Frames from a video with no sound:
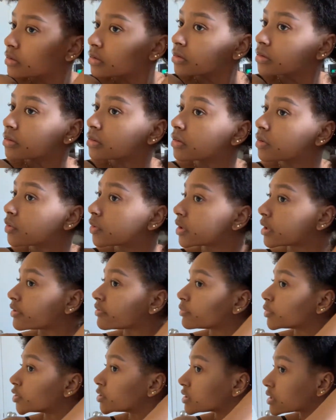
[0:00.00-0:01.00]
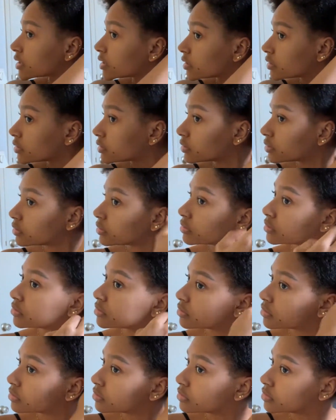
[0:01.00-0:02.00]
Oh, Lord have mercy.
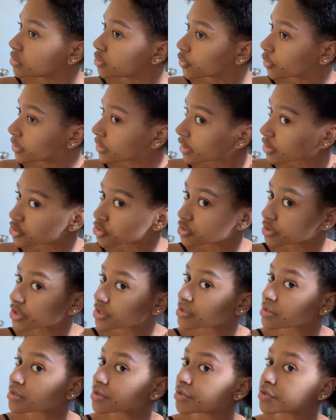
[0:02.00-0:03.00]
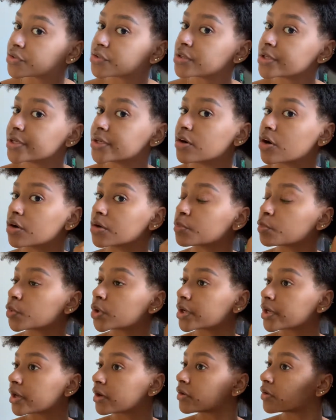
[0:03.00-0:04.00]
Doing natural hair is literally an arm
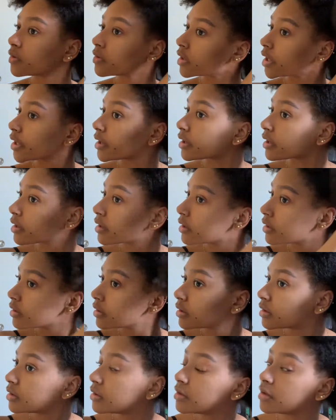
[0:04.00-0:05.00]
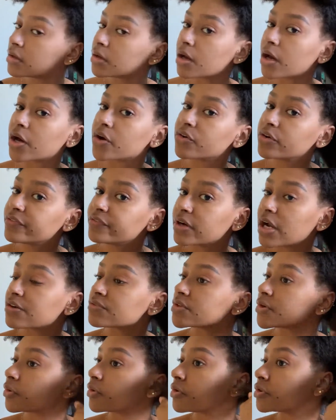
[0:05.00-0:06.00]
workout. Like, I don't even have
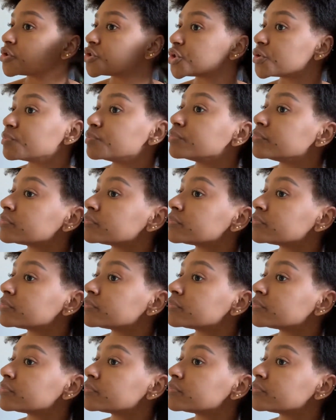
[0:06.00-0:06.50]
to go to the gym